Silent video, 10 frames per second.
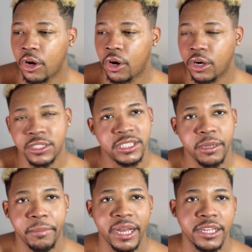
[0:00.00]
on
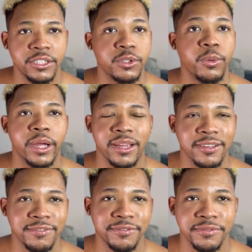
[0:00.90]
somebody's
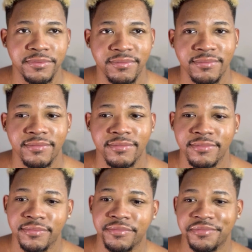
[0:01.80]
grave.
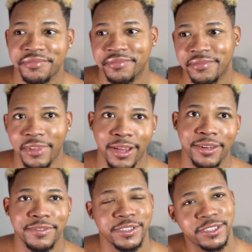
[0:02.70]
Not
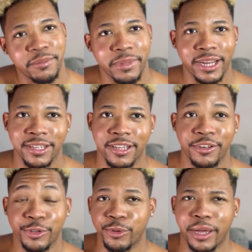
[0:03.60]
even somebody they
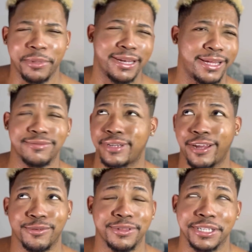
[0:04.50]
knew. I mean, I
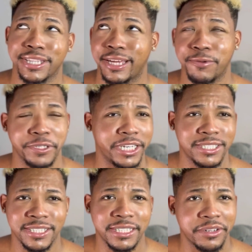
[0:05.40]
don't think that would
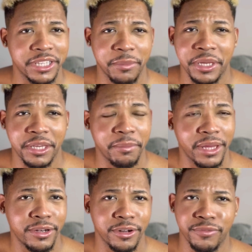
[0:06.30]
necessarily make it
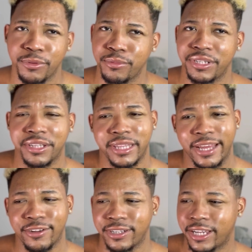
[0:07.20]
better if you did that
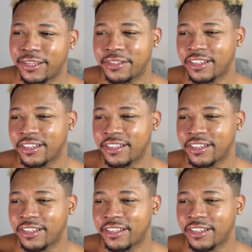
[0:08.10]
on, like,